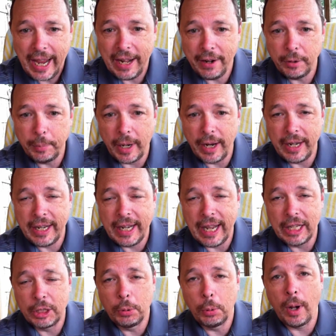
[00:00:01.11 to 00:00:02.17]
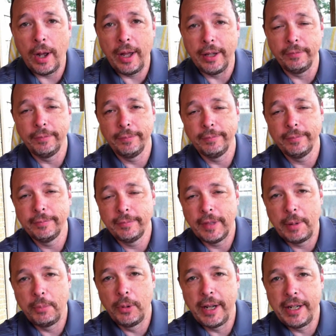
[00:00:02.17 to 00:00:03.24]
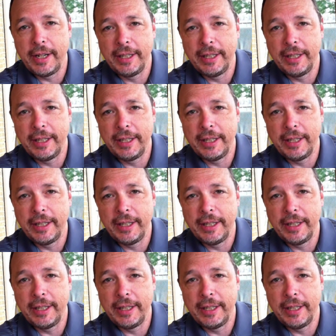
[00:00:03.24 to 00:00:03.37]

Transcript: Hey everybody, guess what? I'm